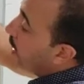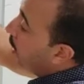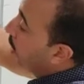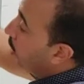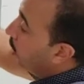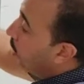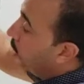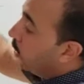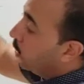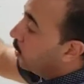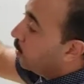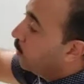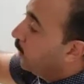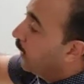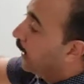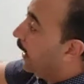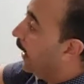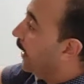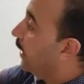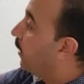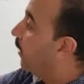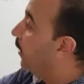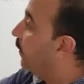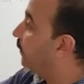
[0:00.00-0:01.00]
or we
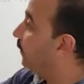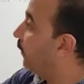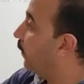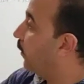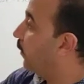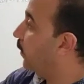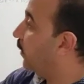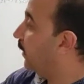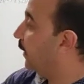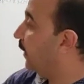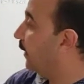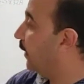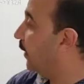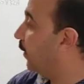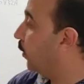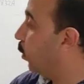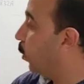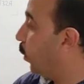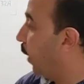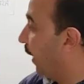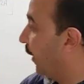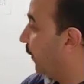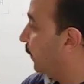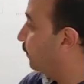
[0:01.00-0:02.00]
can have only
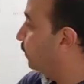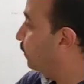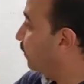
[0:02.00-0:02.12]
one.